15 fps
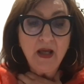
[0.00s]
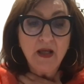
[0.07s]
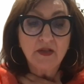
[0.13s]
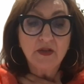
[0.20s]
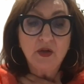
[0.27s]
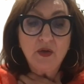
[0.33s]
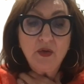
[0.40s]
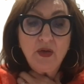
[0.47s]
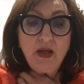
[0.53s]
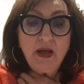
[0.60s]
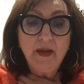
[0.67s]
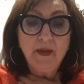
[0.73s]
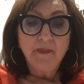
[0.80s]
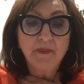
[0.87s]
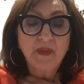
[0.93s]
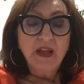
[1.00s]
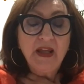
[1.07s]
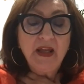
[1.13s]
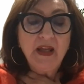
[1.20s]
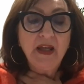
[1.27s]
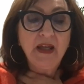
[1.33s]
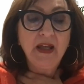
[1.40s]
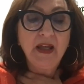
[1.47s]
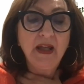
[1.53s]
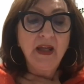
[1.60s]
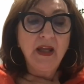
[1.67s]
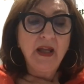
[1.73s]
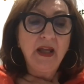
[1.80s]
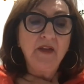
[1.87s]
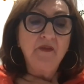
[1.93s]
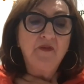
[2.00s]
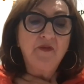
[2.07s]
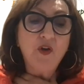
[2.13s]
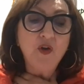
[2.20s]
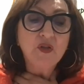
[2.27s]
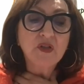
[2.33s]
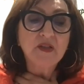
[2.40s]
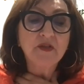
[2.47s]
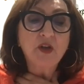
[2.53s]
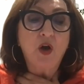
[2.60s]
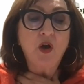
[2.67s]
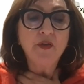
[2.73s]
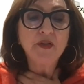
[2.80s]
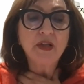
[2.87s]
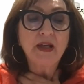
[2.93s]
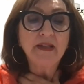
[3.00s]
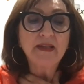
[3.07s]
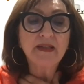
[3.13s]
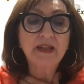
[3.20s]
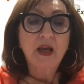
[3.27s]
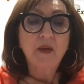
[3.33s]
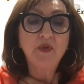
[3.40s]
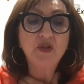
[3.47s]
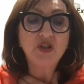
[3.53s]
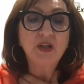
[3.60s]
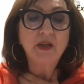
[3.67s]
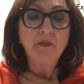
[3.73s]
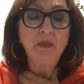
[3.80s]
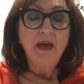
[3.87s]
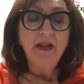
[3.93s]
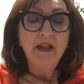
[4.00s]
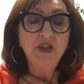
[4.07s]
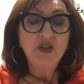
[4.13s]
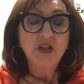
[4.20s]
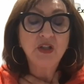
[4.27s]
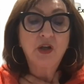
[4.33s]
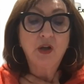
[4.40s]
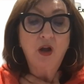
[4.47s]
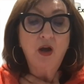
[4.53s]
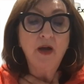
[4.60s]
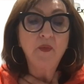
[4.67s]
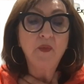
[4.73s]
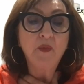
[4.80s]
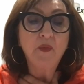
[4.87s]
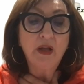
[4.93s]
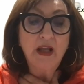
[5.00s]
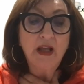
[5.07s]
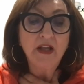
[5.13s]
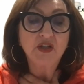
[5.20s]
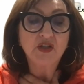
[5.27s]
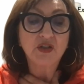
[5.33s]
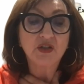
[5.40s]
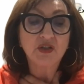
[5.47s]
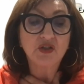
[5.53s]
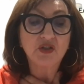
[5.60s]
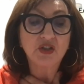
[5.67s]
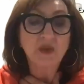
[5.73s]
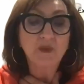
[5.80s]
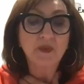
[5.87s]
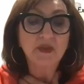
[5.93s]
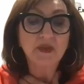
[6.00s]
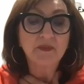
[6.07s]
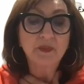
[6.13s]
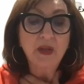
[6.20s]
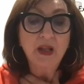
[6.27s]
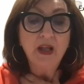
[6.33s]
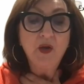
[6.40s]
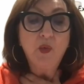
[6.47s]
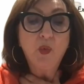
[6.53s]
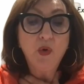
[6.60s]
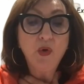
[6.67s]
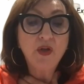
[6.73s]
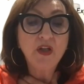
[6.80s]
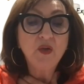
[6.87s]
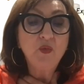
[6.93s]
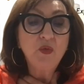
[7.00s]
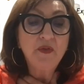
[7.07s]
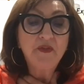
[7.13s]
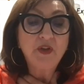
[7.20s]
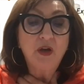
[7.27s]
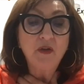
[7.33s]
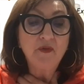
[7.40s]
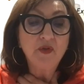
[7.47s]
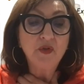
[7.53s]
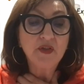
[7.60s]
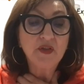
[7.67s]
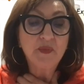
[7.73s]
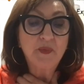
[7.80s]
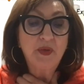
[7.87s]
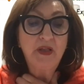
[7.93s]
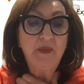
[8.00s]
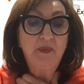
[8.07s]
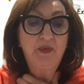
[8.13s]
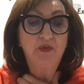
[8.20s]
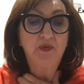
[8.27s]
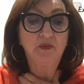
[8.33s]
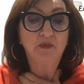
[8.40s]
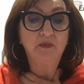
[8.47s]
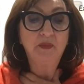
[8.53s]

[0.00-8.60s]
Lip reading: So it focuses on establishing and managing client relationships, working with diverse people,